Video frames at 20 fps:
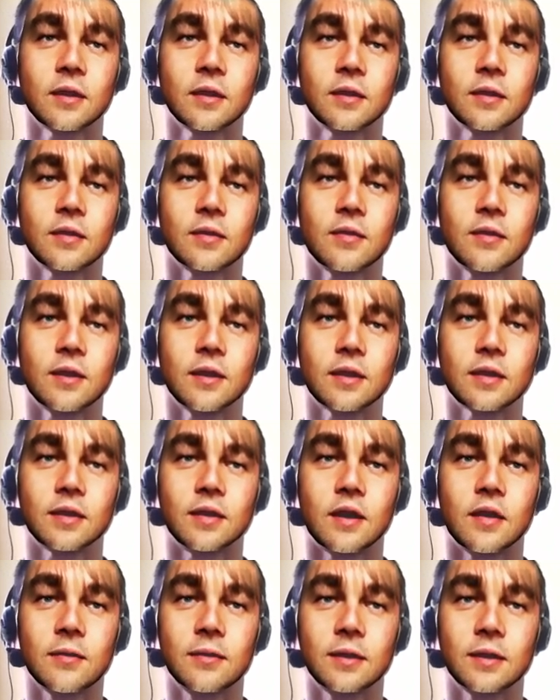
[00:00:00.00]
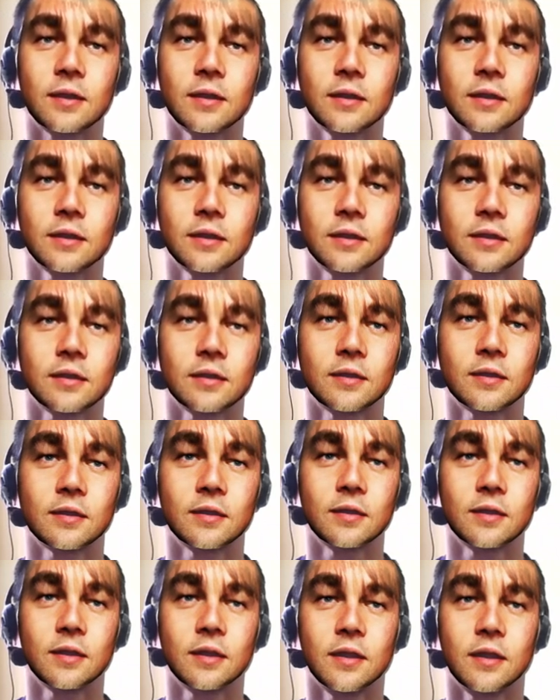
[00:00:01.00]
when it's dominant
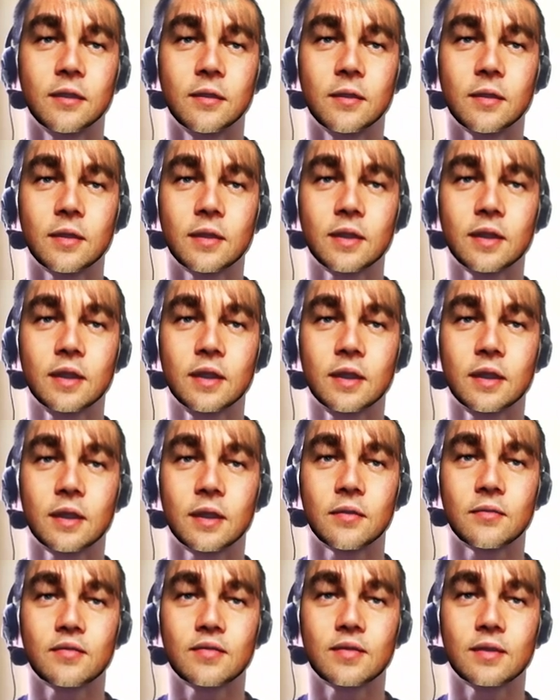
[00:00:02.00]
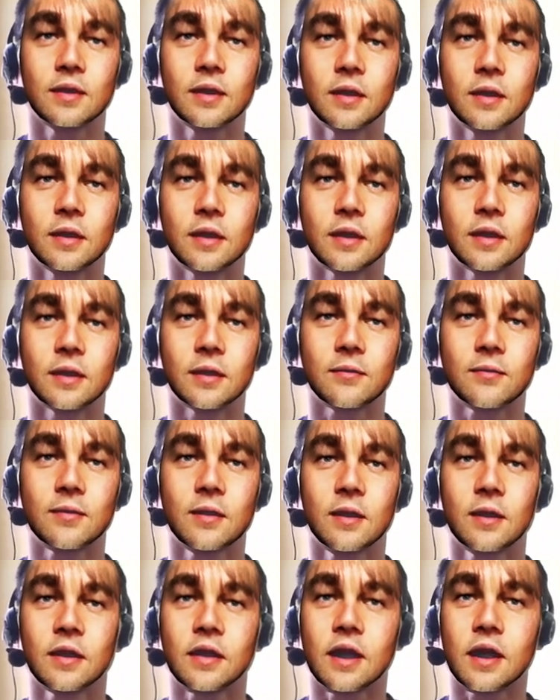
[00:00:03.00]
image, it
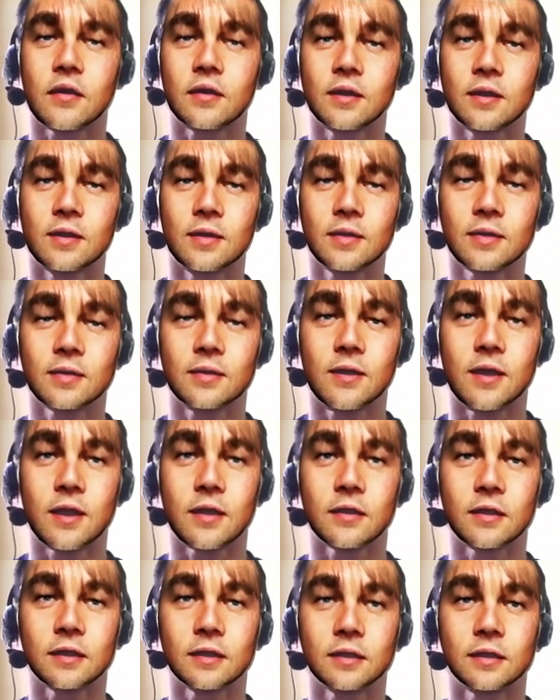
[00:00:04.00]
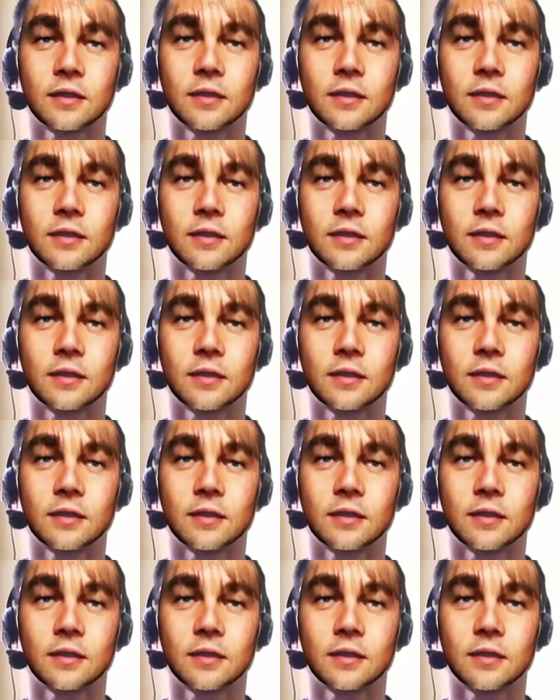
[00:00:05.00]
how it looks like is